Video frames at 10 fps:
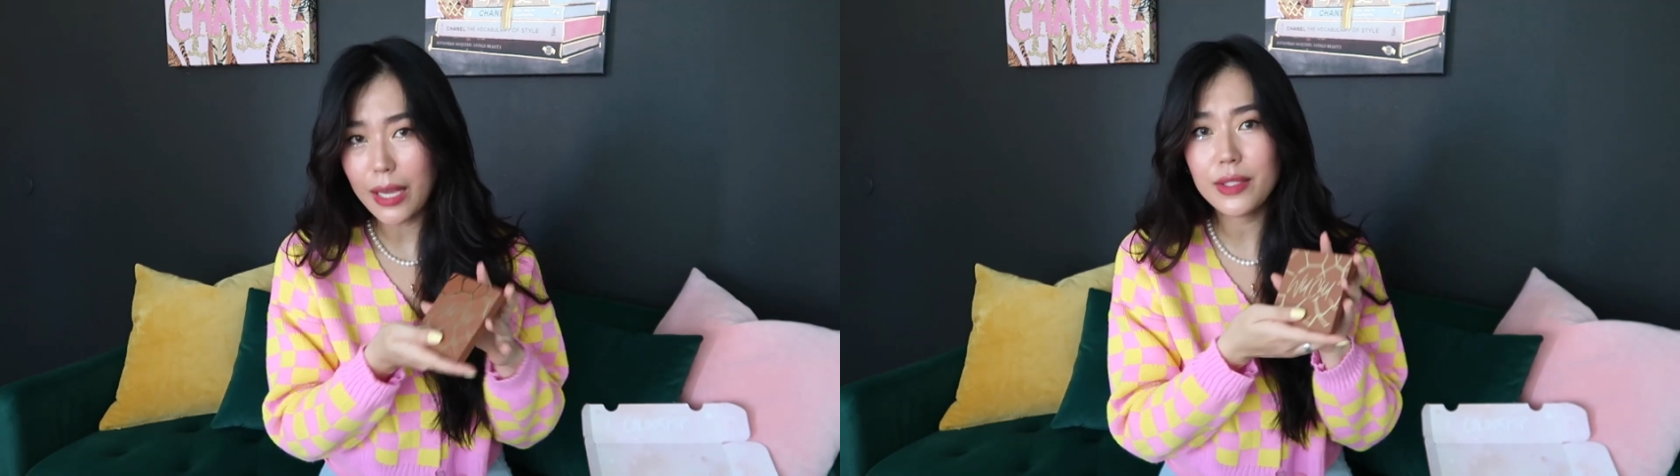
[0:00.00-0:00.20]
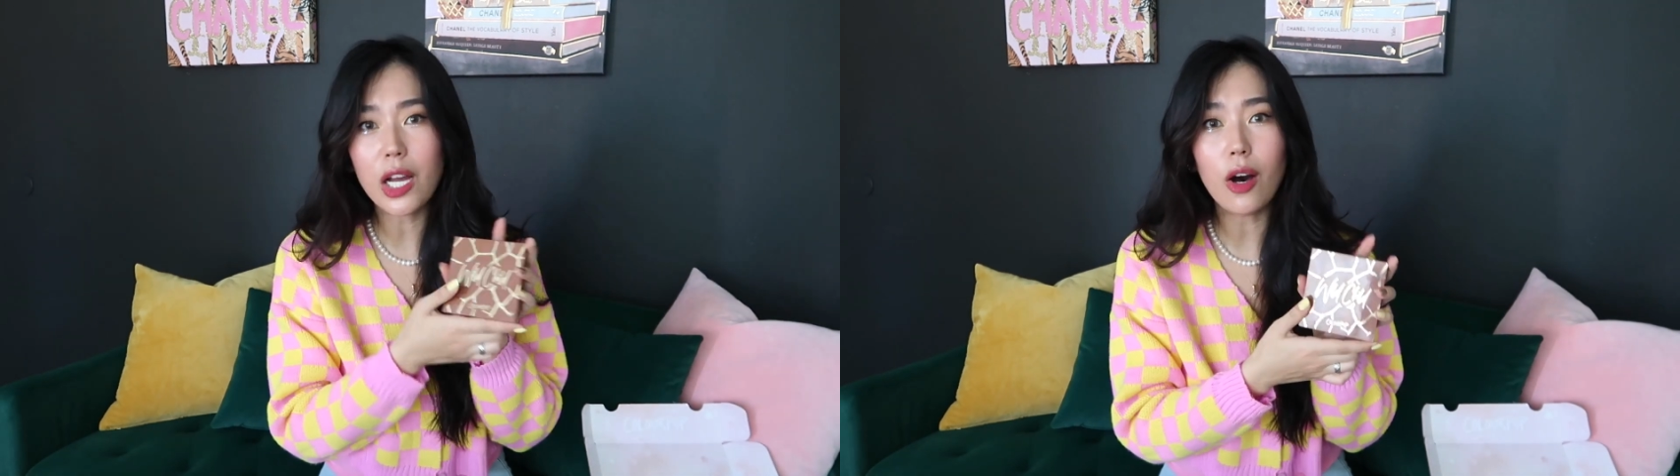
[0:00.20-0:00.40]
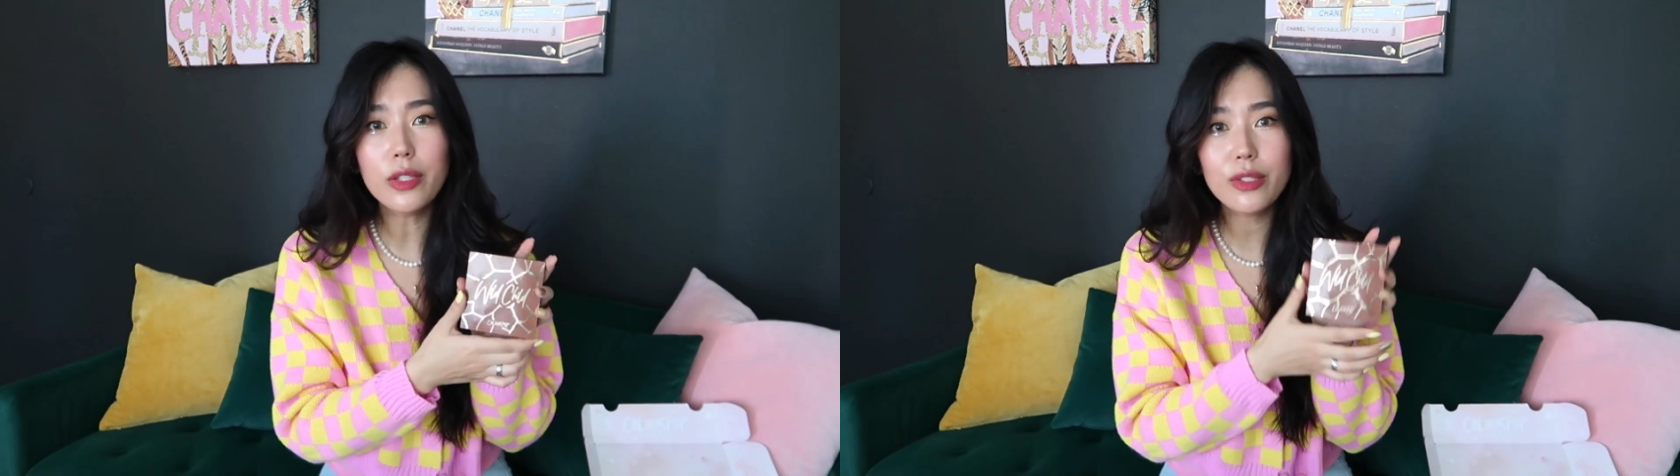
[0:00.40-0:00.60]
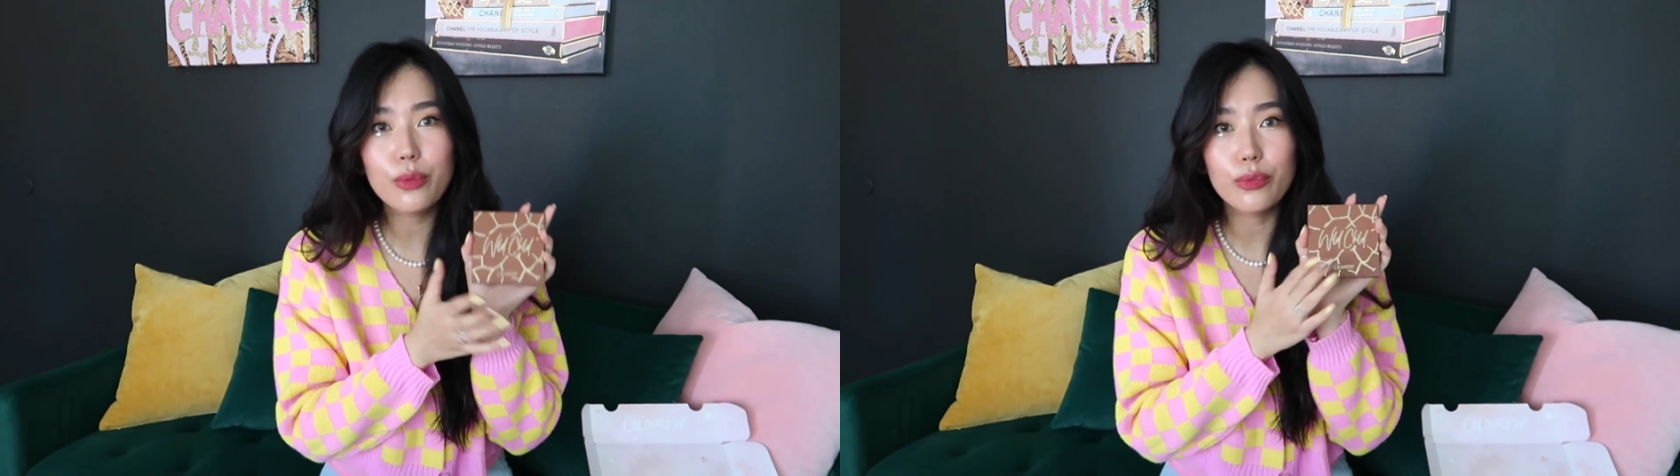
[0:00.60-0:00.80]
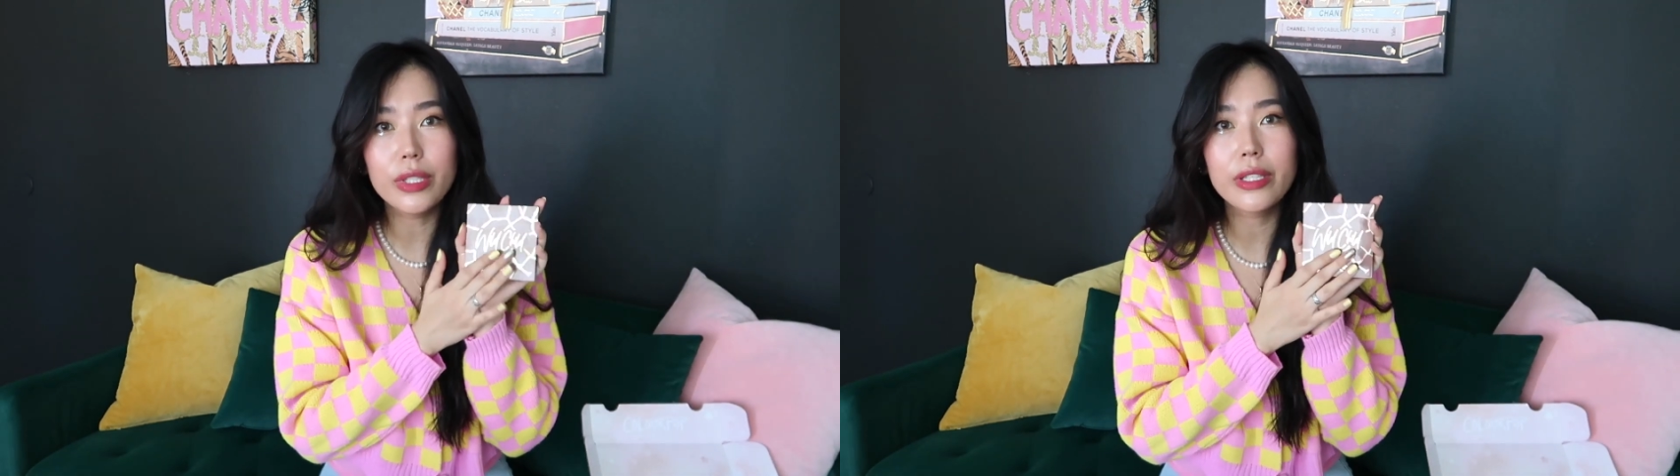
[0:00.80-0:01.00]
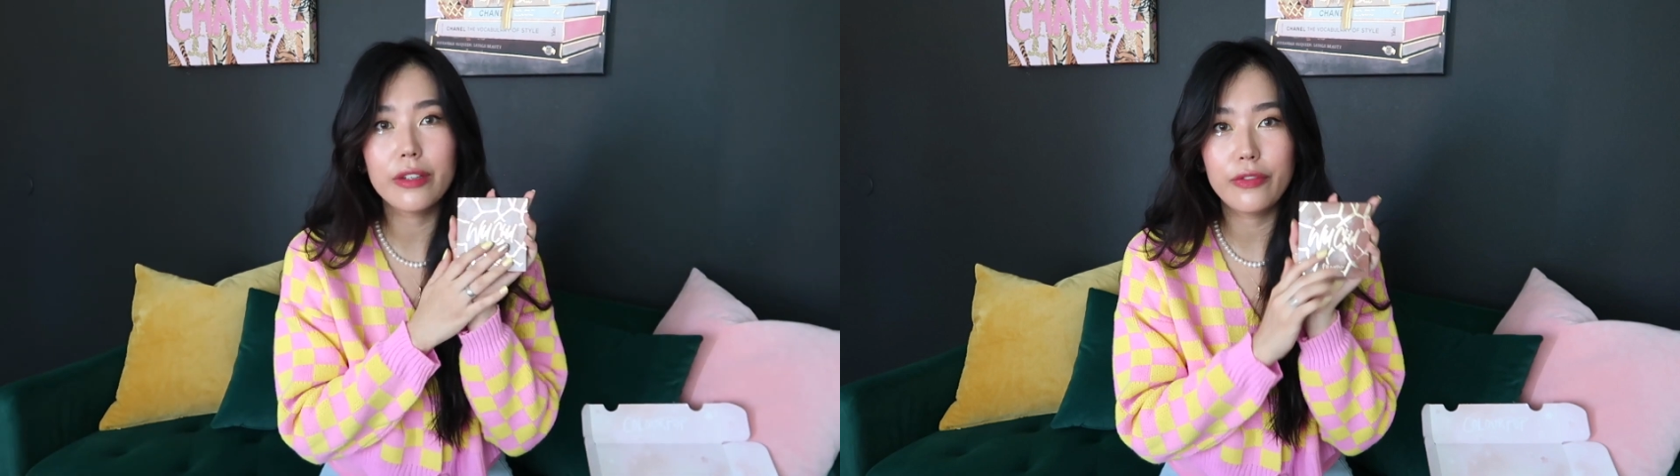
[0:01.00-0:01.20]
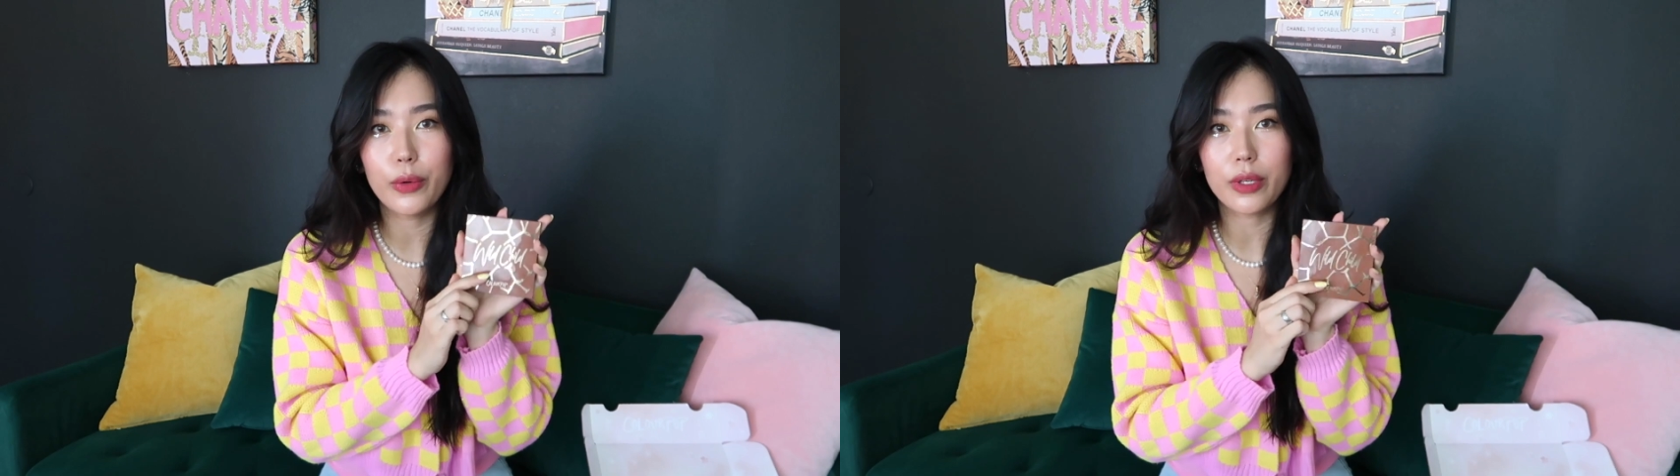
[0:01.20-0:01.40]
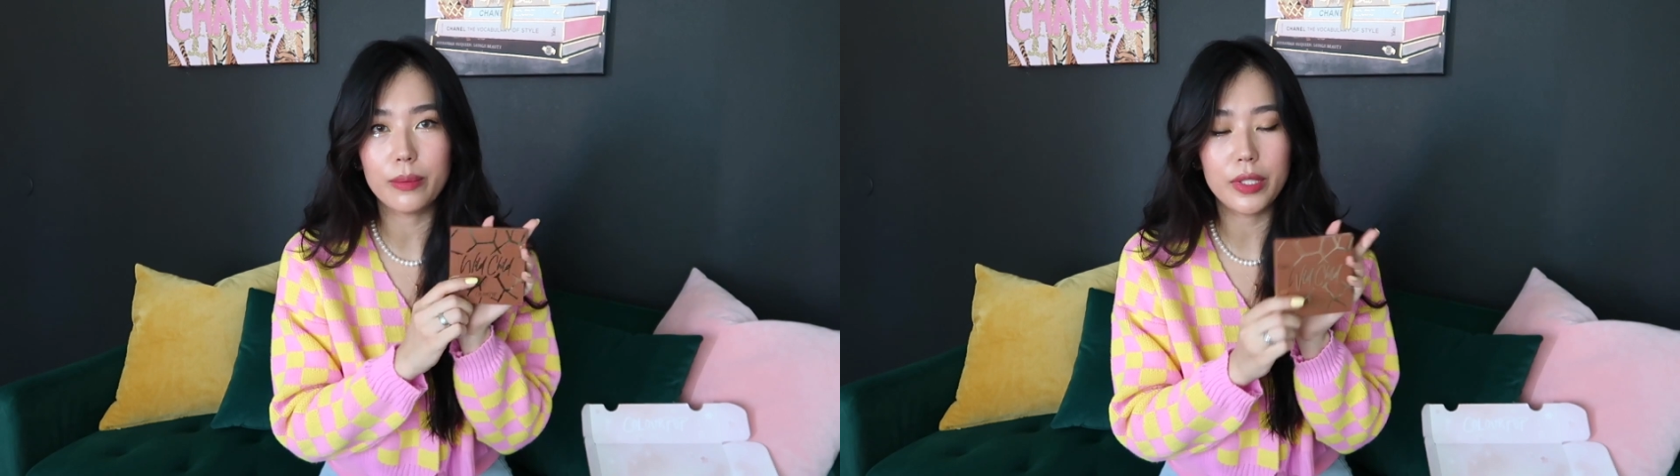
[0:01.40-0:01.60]
It was also really
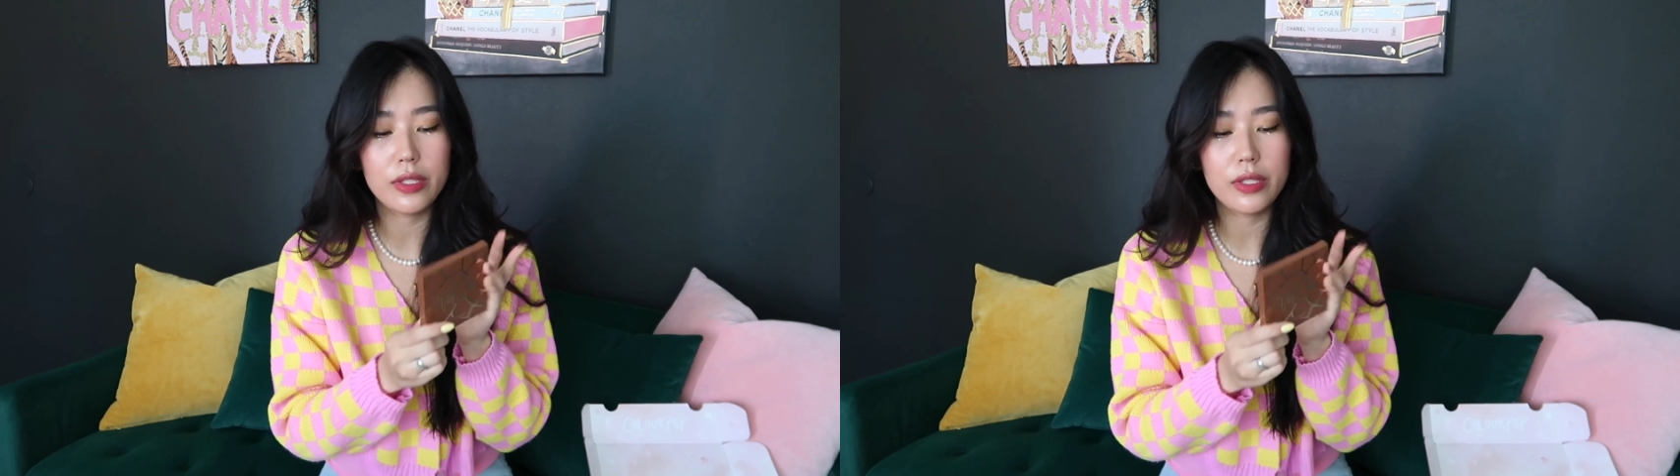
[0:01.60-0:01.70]
affordable.